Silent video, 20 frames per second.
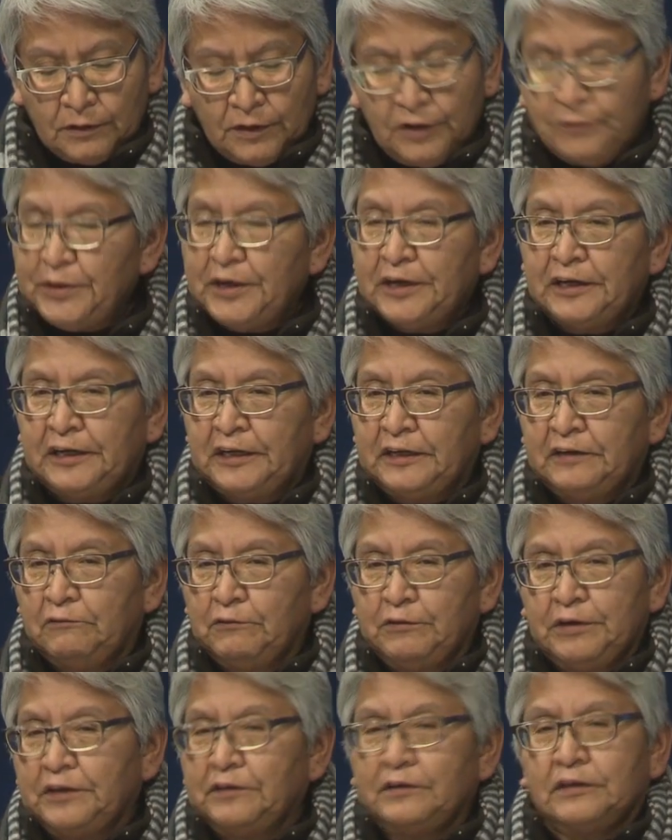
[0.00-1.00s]
community
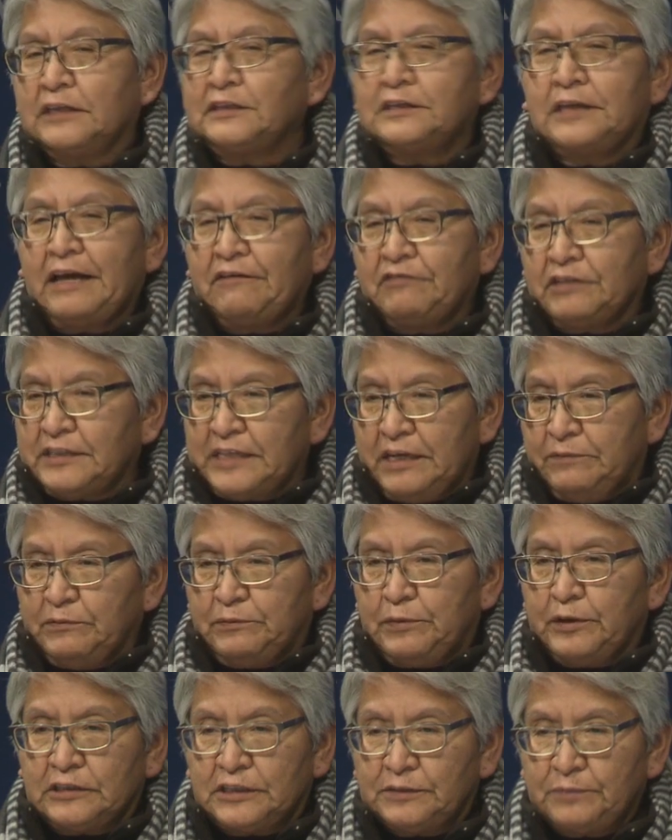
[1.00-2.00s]
doesn't have the same
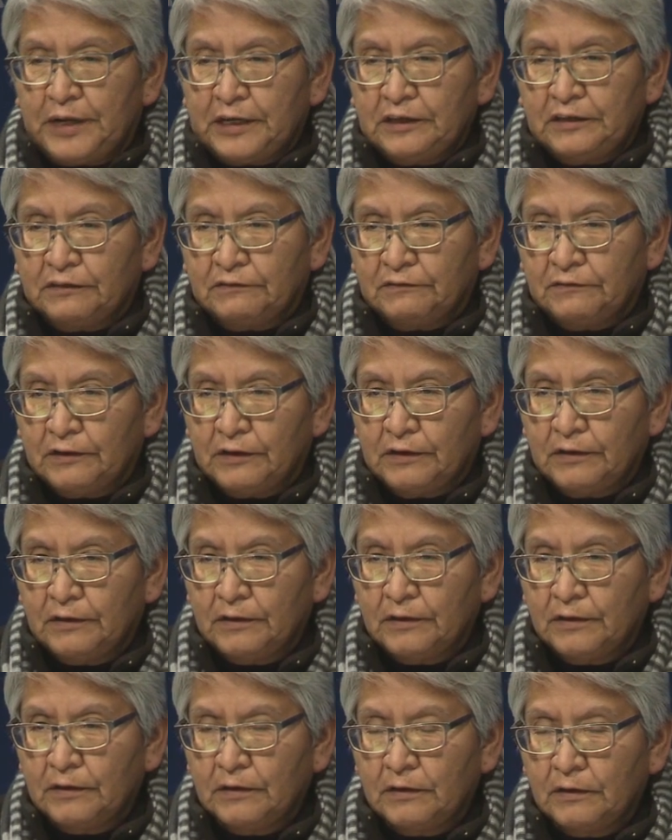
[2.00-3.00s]
perspective.
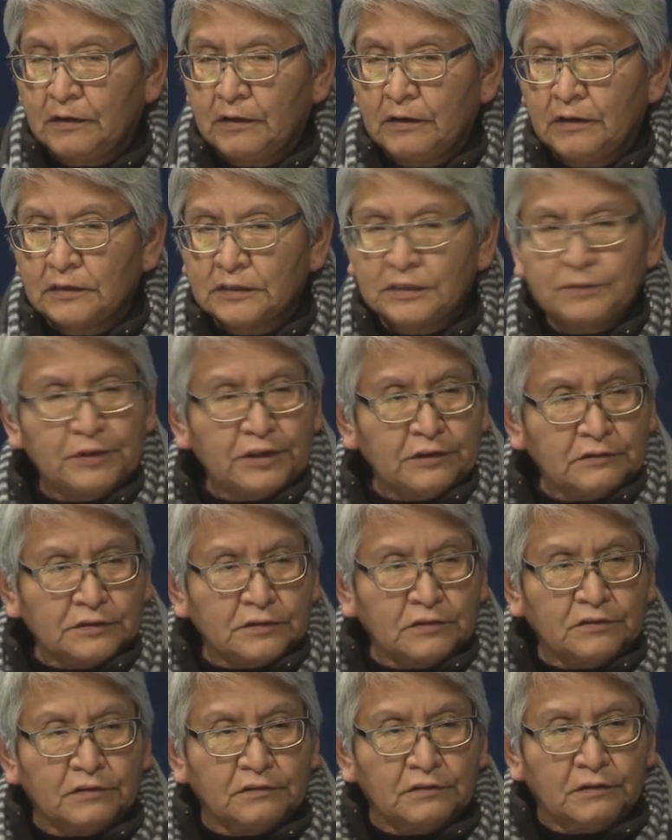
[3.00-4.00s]
Some of
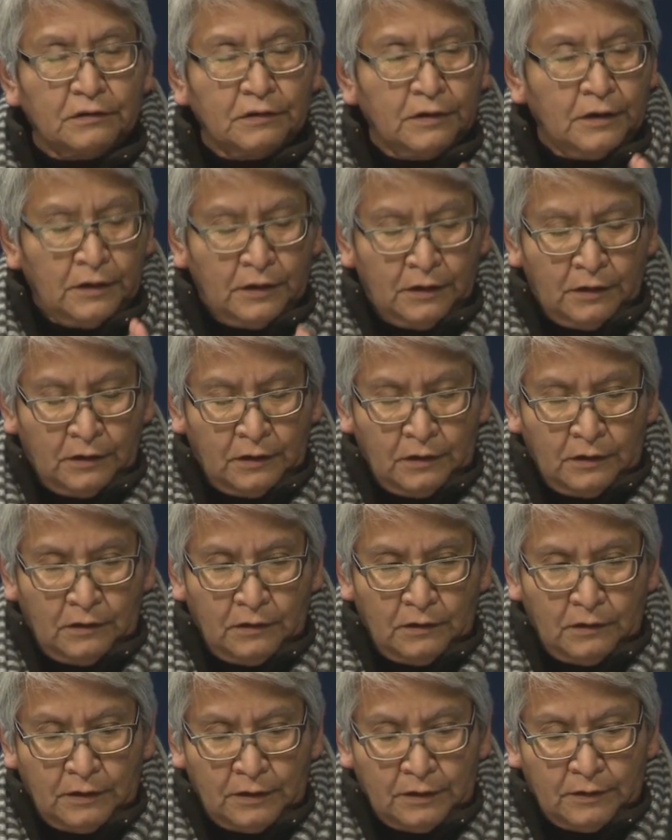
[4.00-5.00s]
those
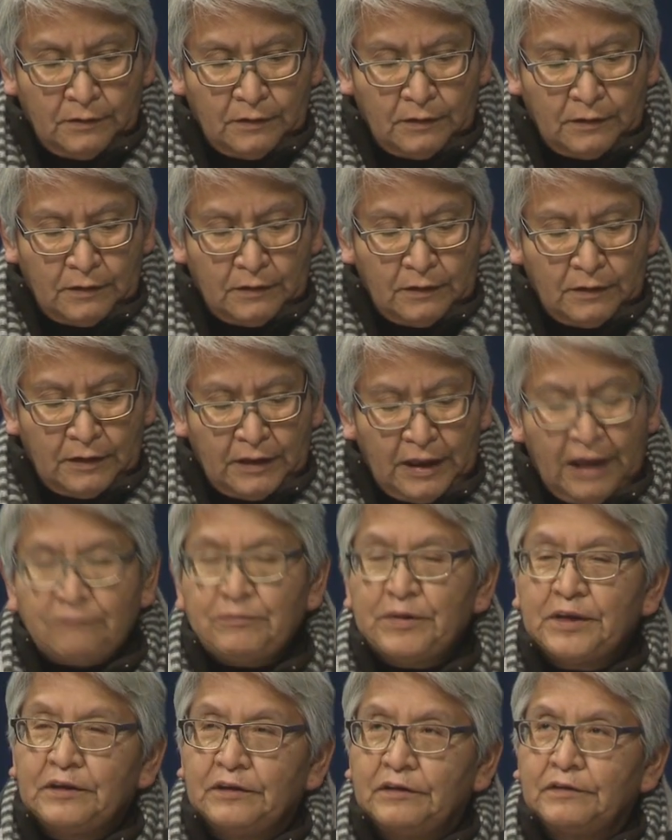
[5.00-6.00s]

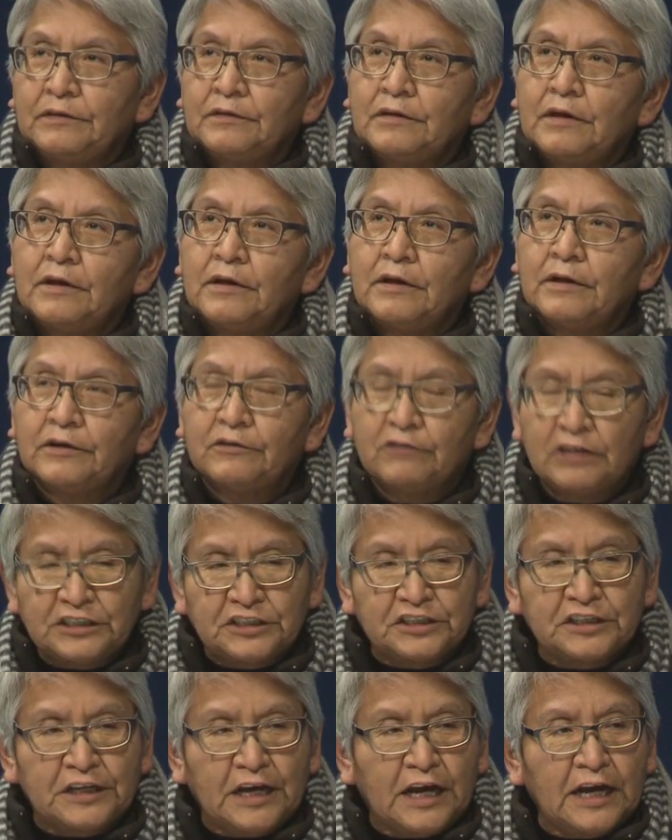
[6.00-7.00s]
have been
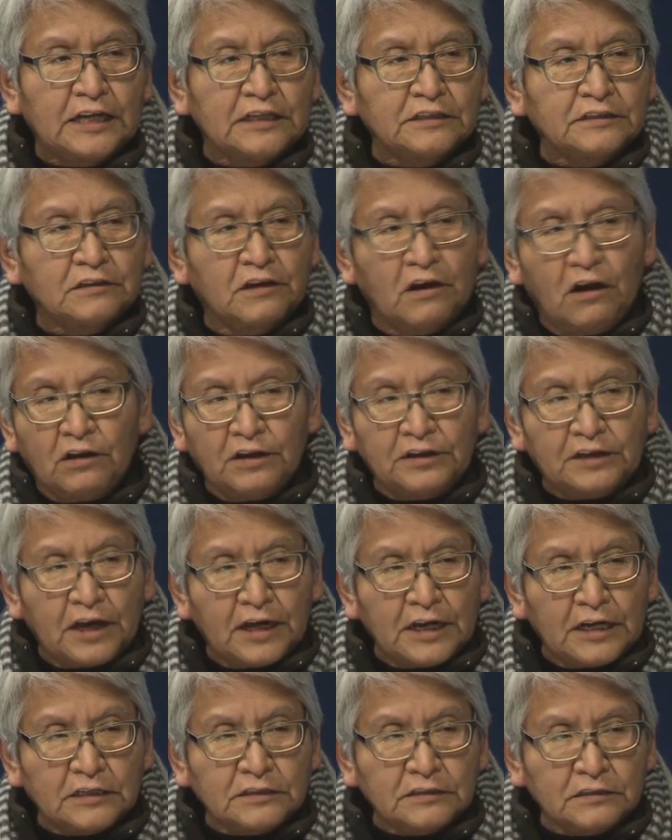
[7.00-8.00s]
Christianized,
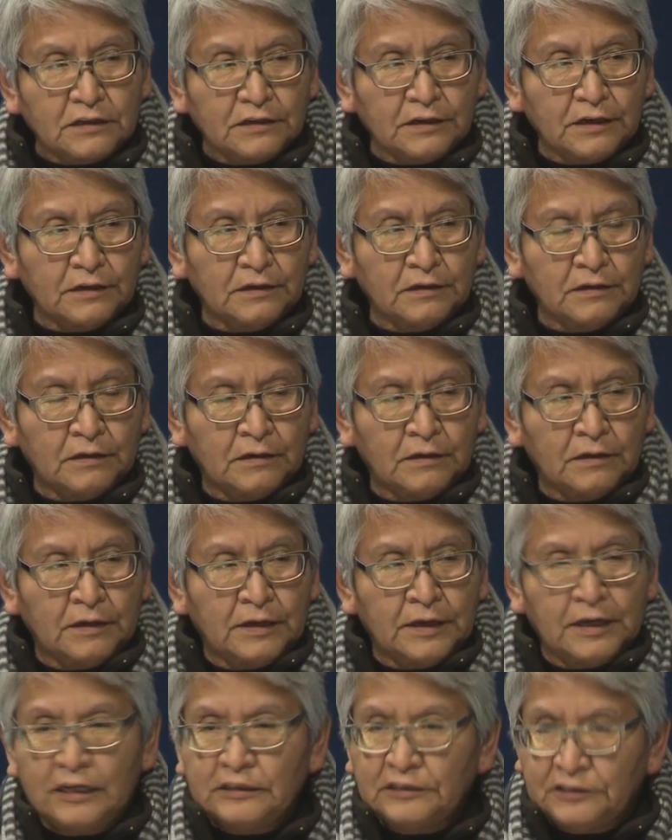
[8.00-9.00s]
colonized,
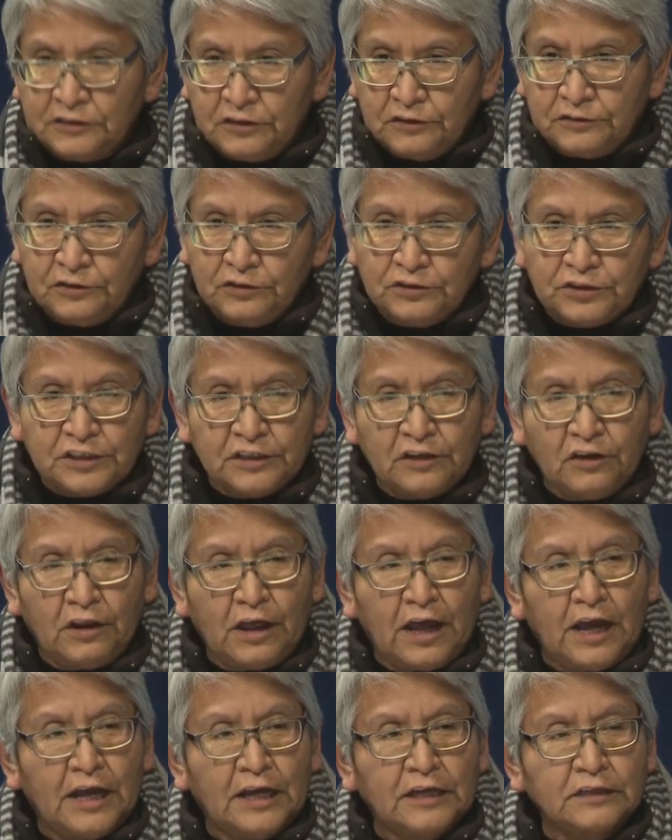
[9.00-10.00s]

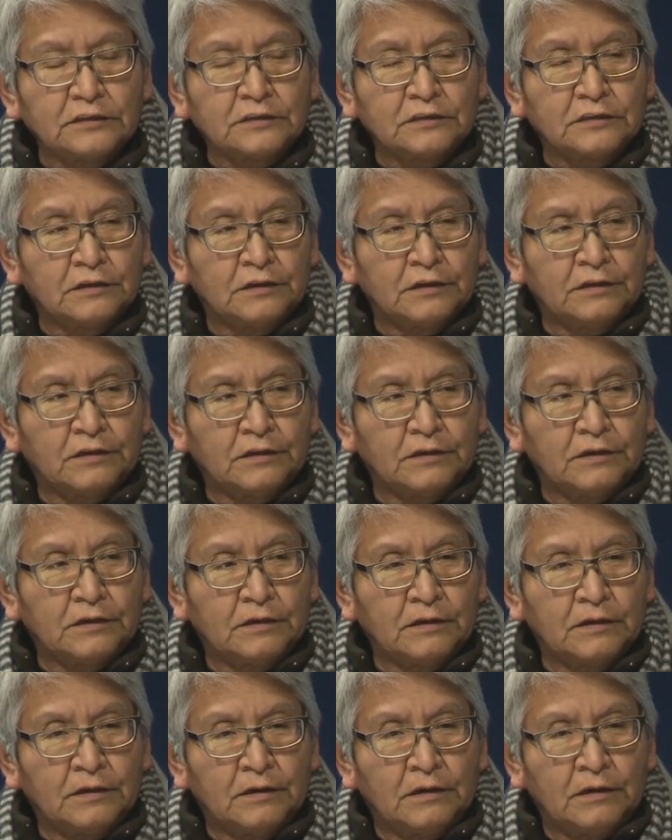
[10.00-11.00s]
institutionalized.
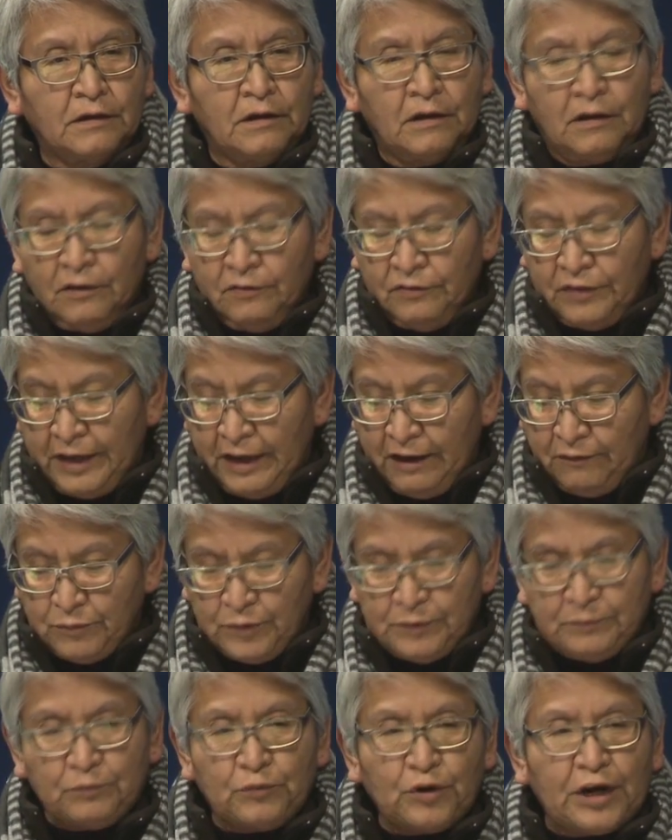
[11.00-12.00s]
They have been